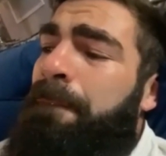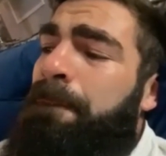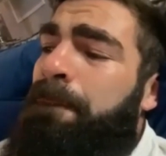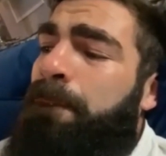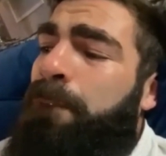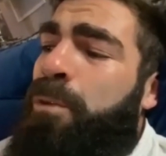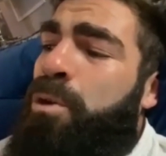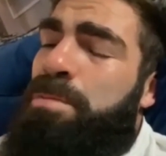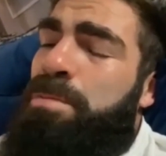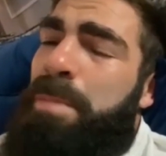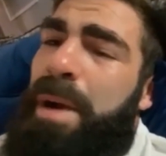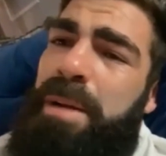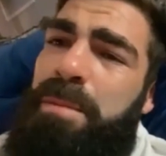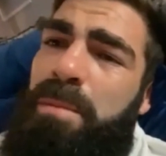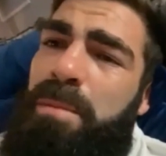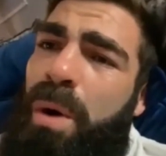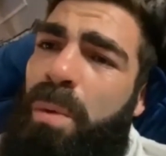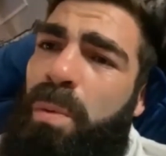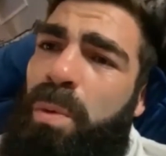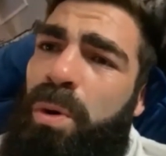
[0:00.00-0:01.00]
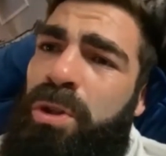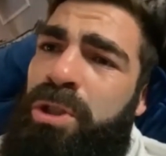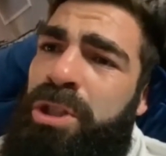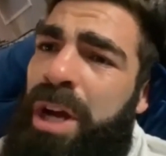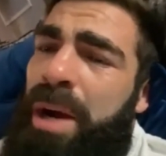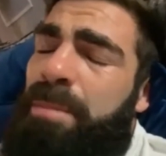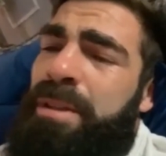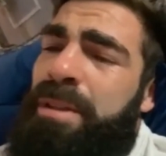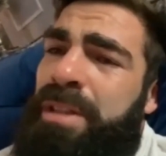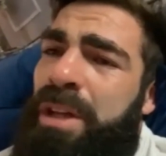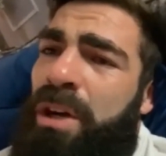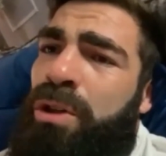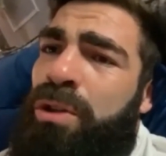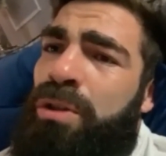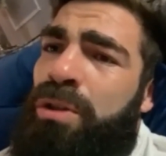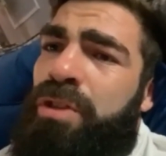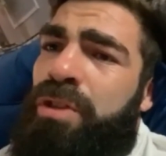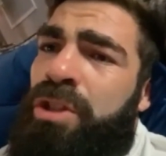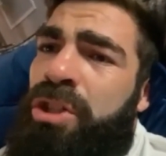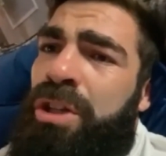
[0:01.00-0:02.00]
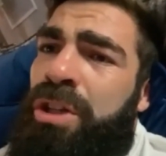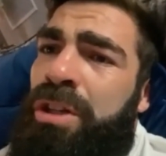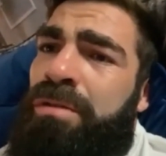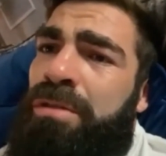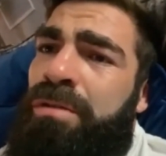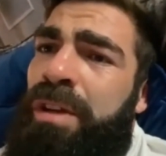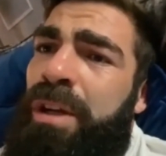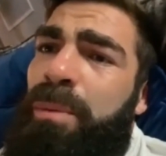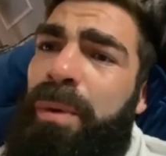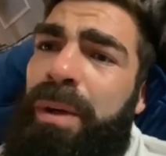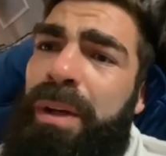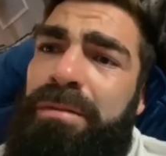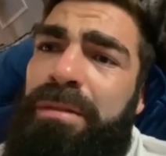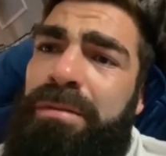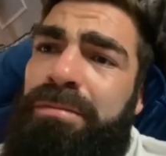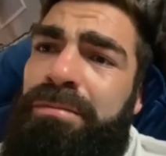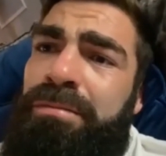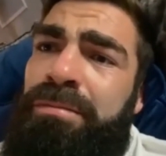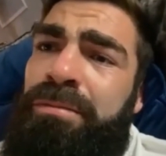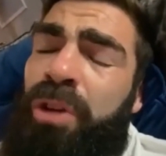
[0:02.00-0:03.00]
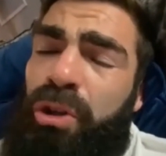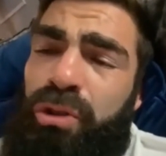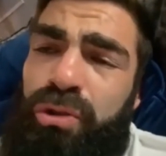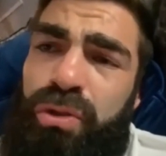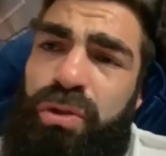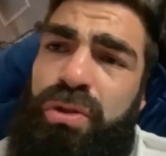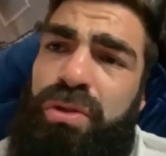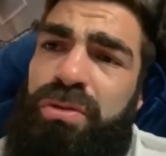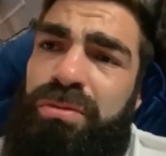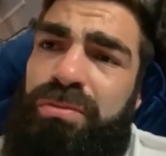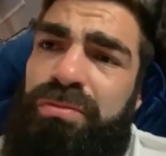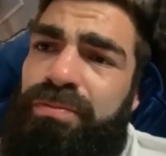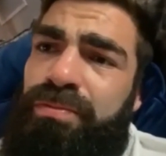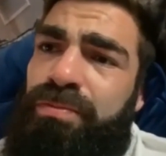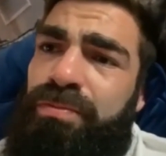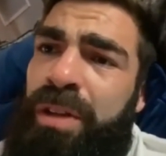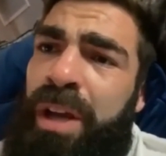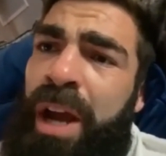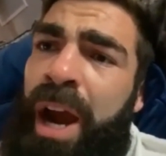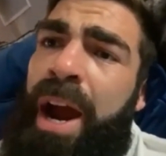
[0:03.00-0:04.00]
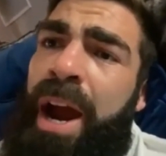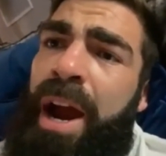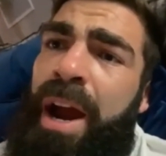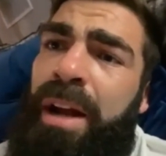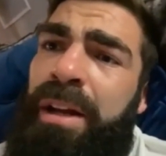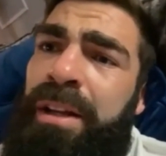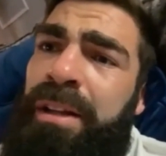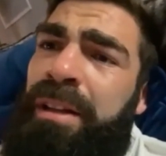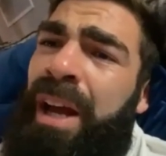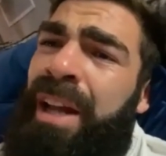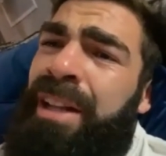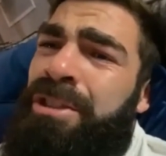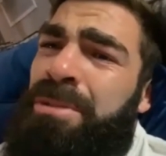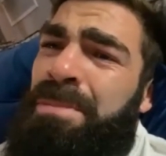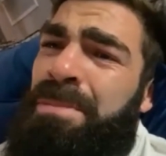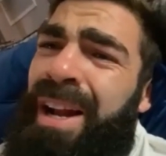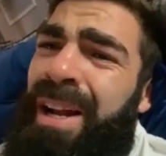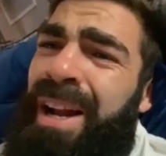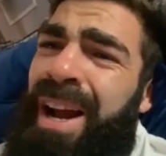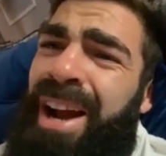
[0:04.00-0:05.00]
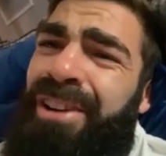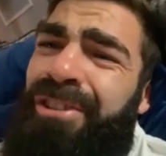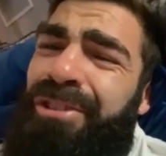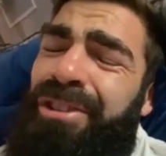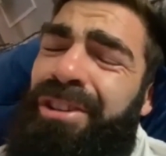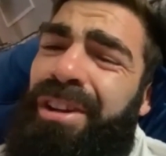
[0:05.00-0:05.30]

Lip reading: there's many more world champions that I'd love to share the ring with, not just Carl and Jamel Herring.